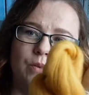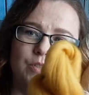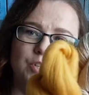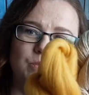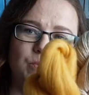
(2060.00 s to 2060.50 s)
got
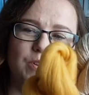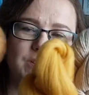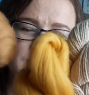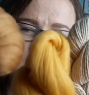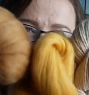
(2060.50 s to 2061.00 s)
2 more.
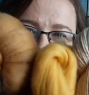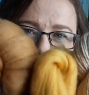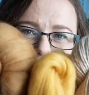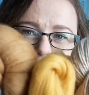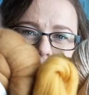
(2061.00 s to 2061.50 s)
This is
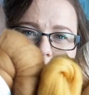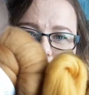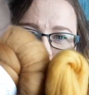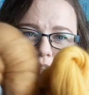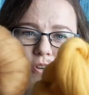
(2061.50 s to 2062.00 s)

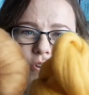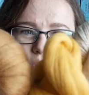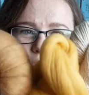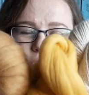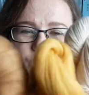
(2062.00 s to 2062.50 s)
Marrakesh and
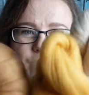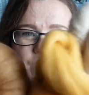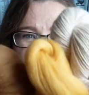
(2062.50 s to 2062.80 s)
cocoa.